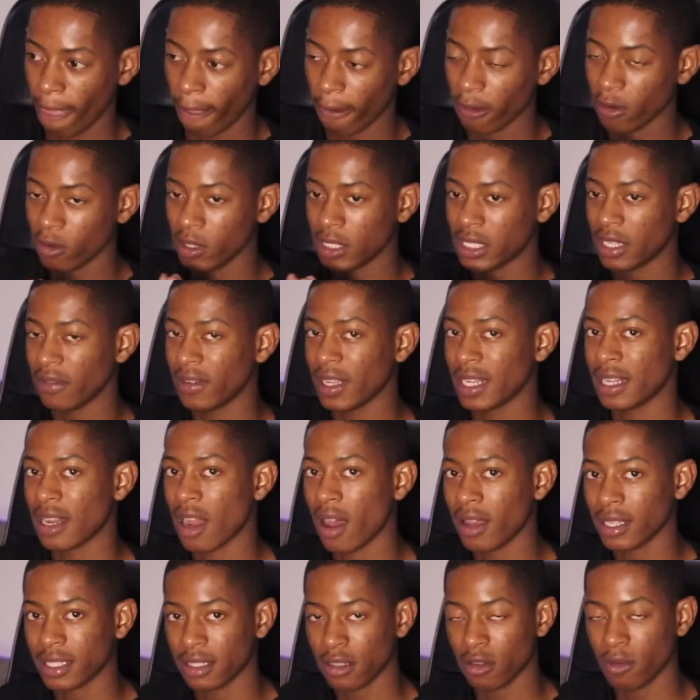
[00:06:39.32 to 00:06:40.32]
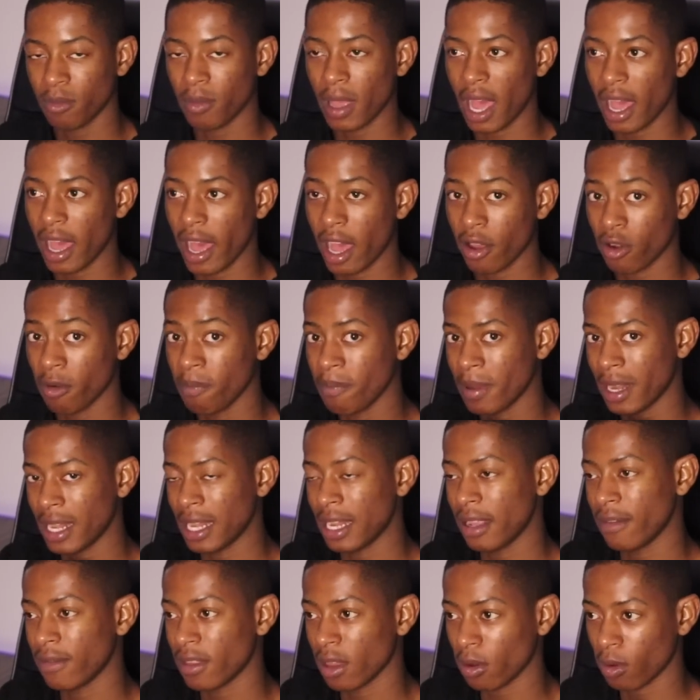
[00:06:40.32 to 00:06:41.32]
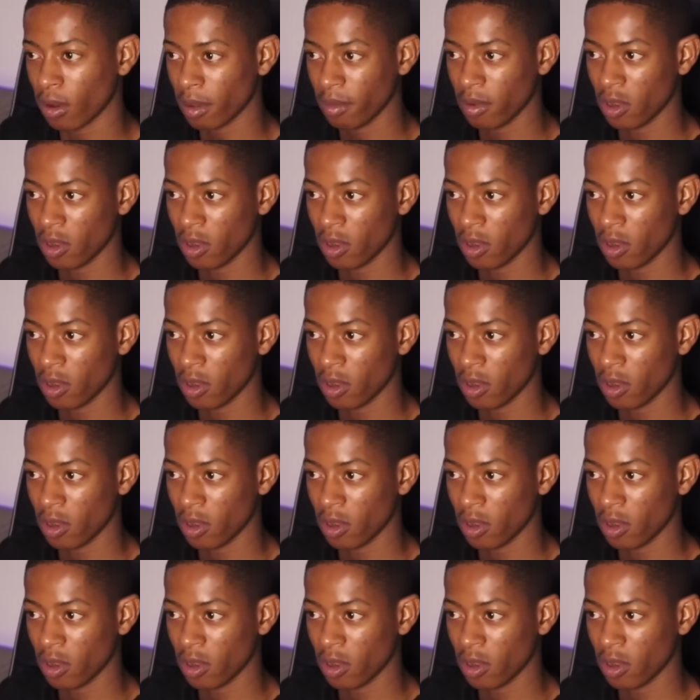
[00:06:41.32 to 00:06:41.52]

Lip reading: on which even now still, I don't believe that way,